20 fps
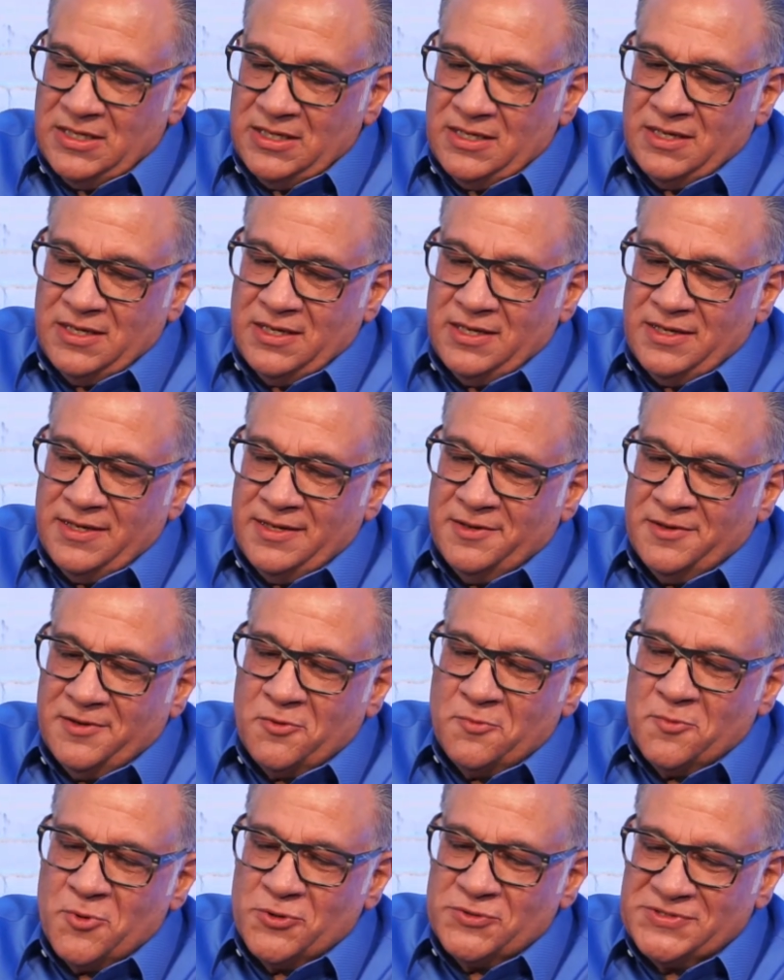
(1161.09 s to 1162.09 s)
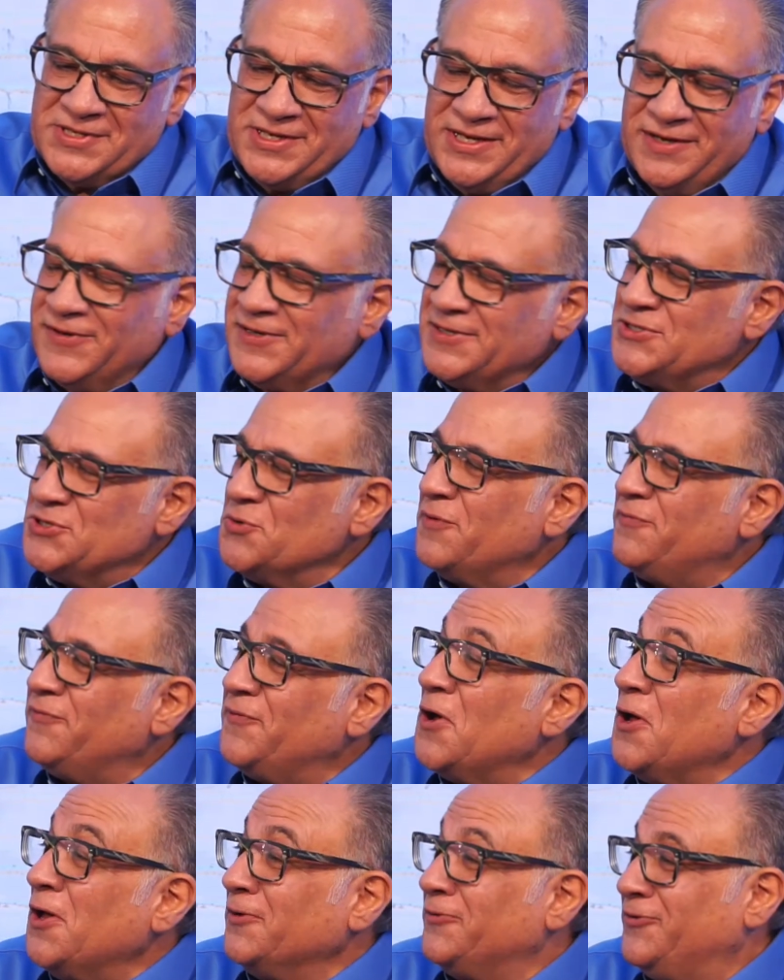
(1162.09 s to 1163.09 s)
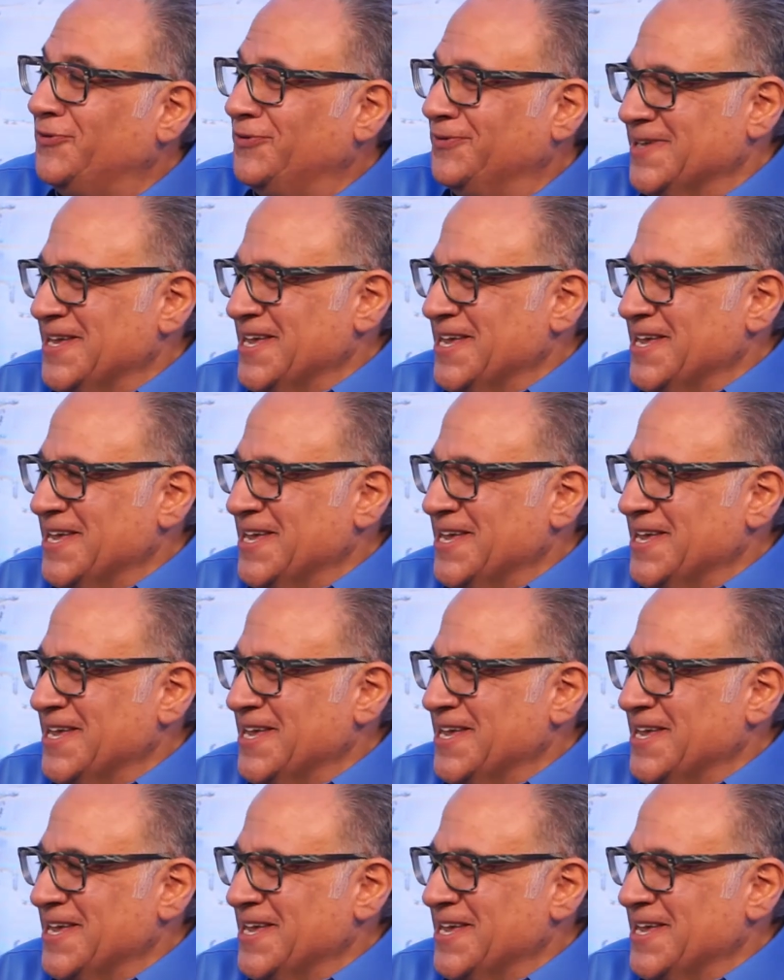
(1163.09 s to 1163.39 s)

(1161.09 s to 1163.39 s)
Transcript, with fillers: uh, almost giving to a fault.